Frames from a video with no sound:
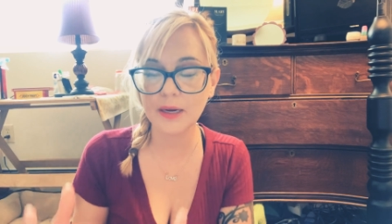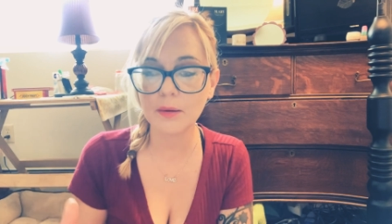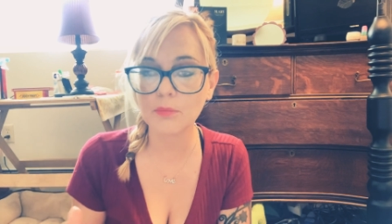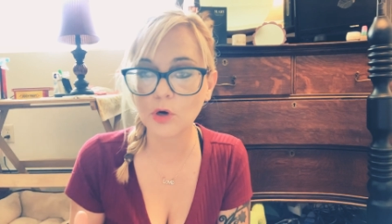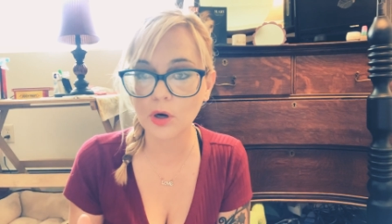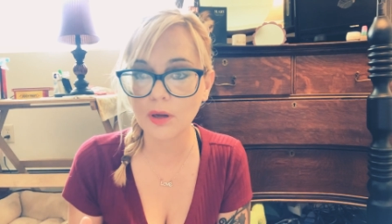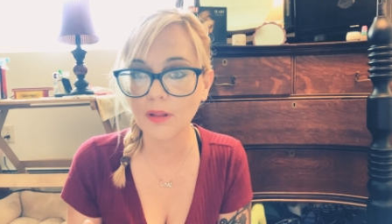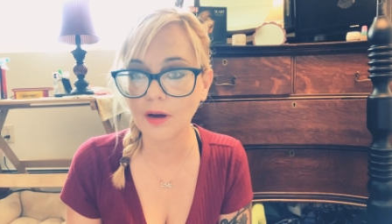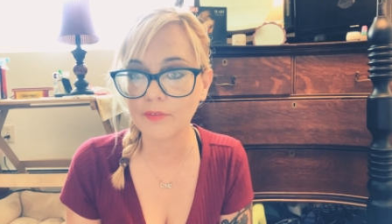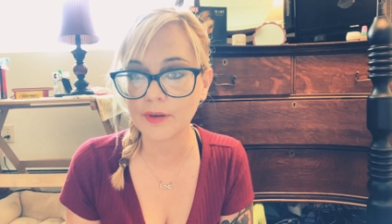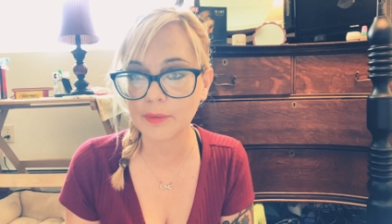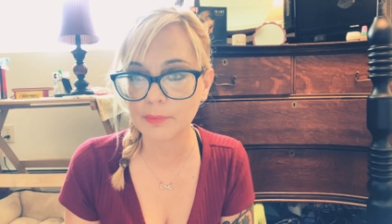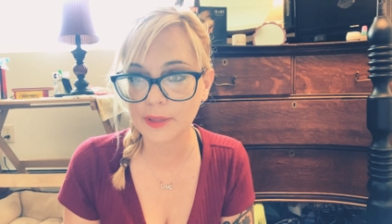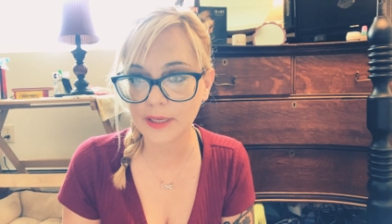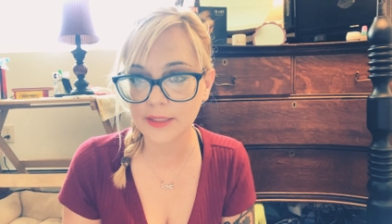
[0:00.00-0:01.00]
a more
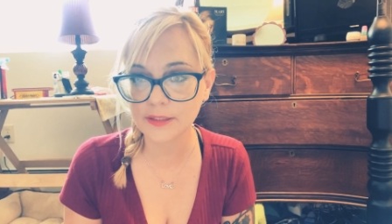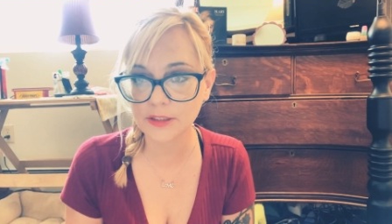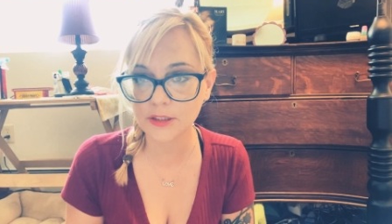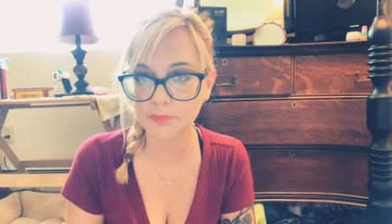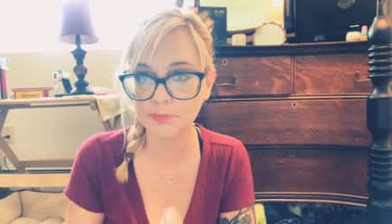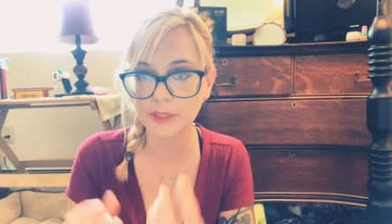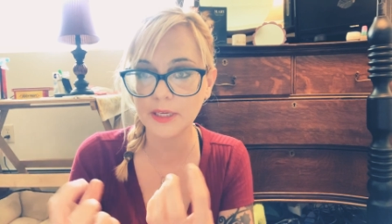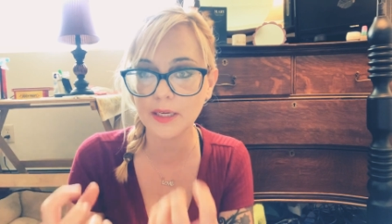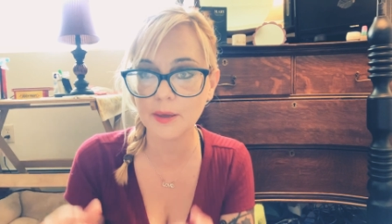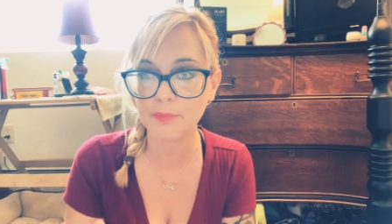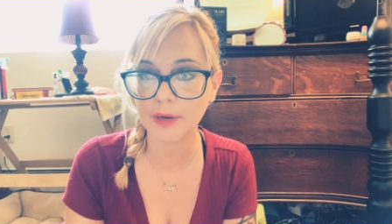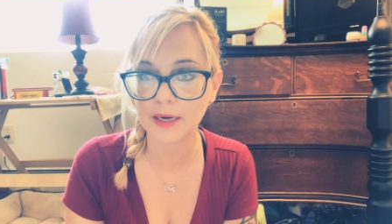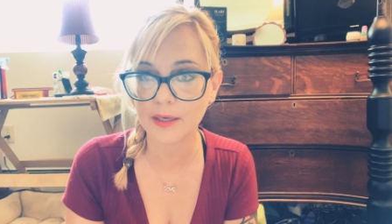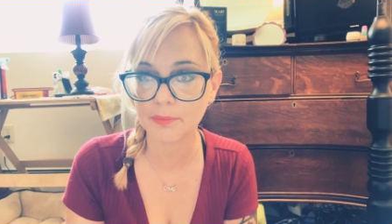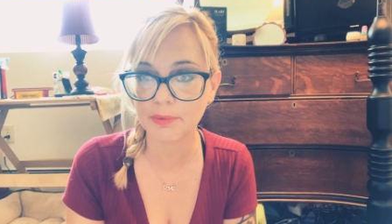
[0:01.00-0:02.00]
loving place, to be a
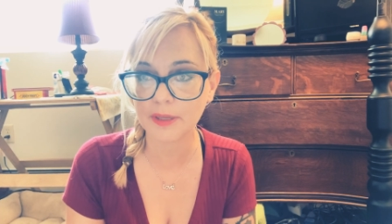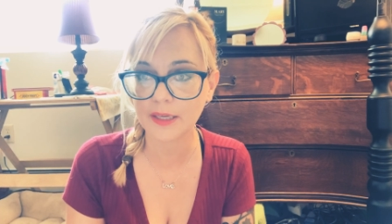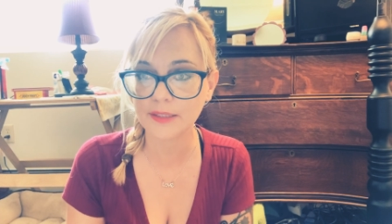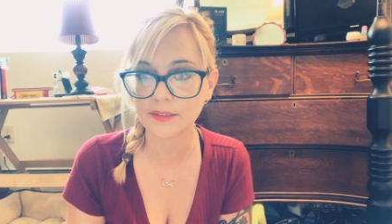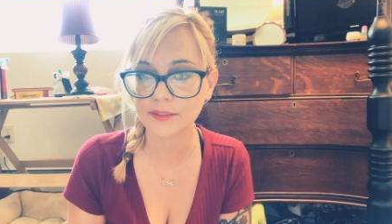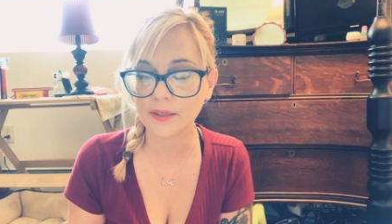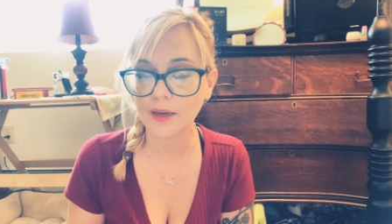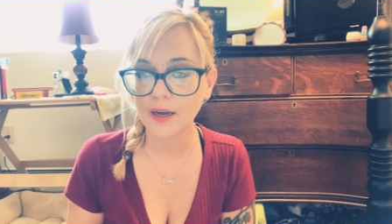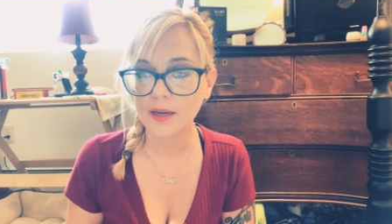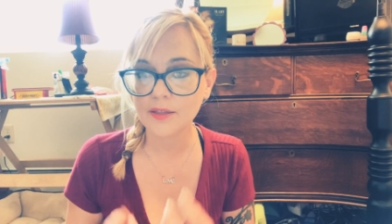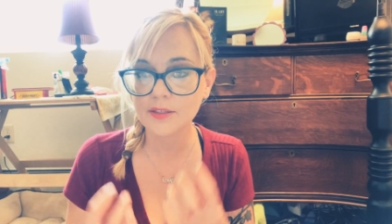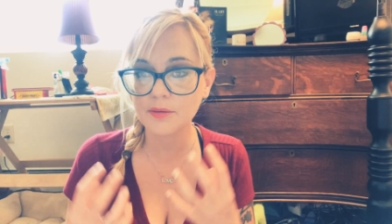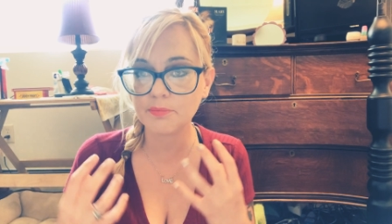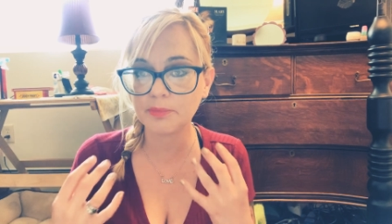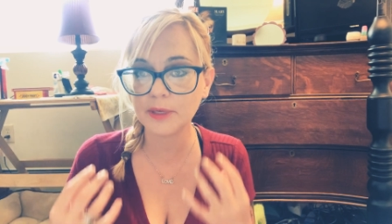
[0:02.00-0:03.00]
better place,
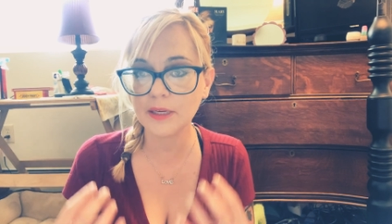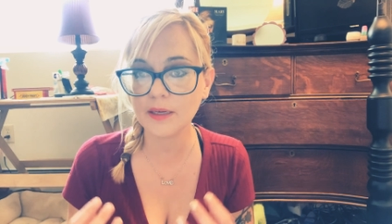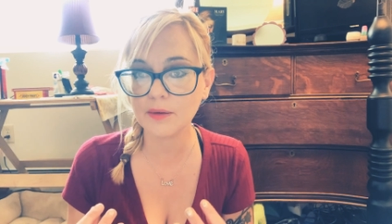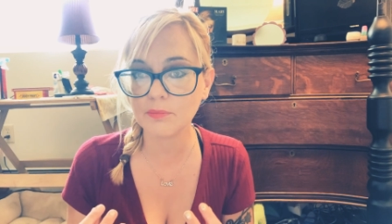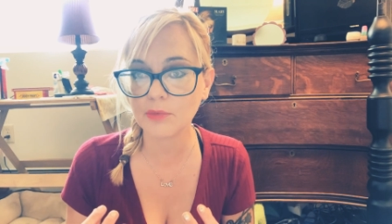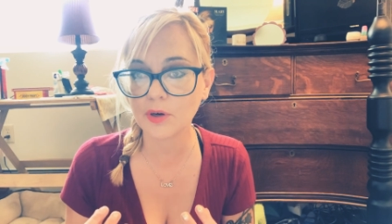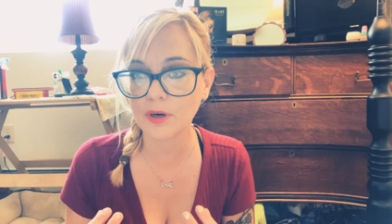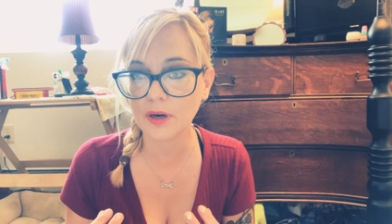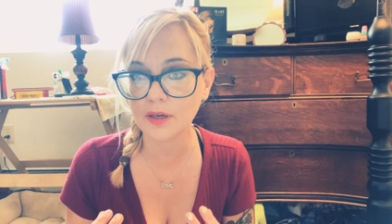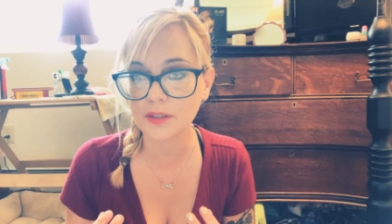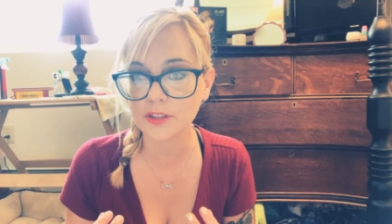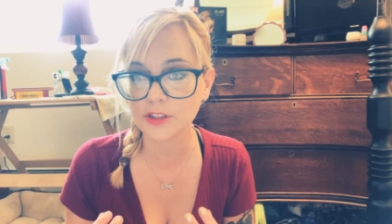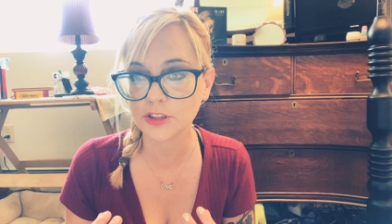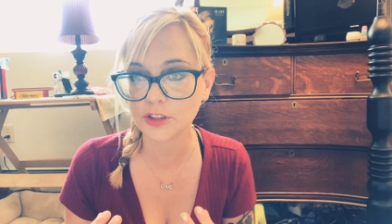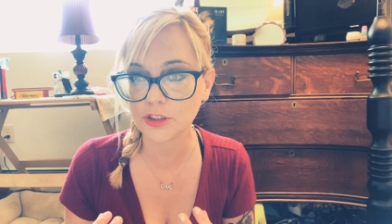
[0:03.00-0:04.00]
to be a more
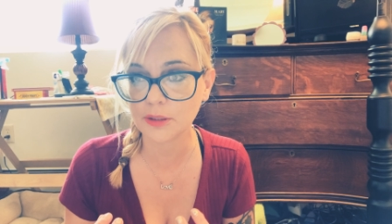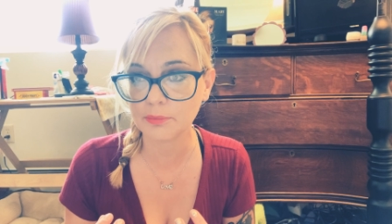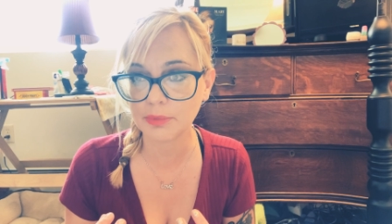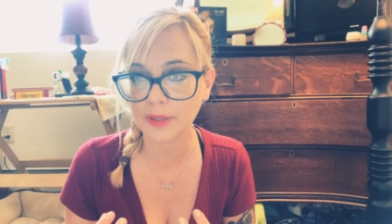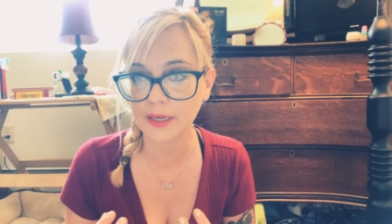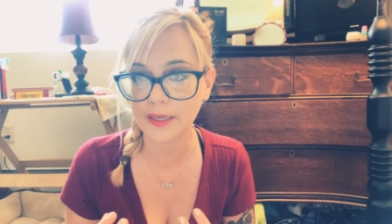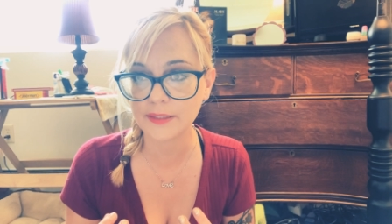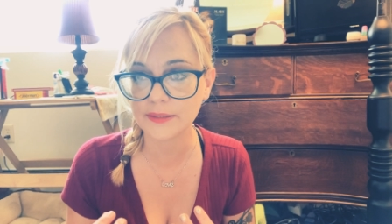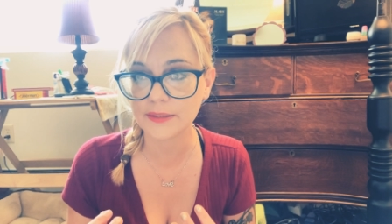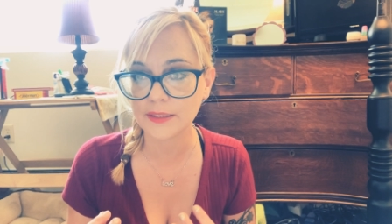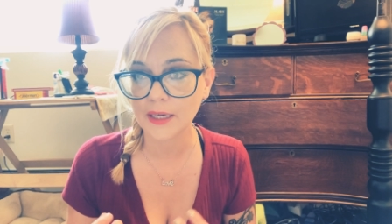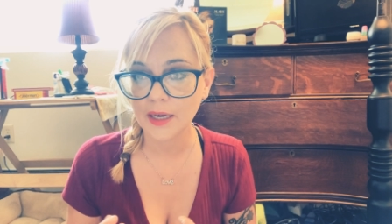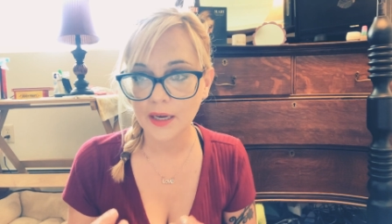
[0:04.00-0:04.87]
understood place,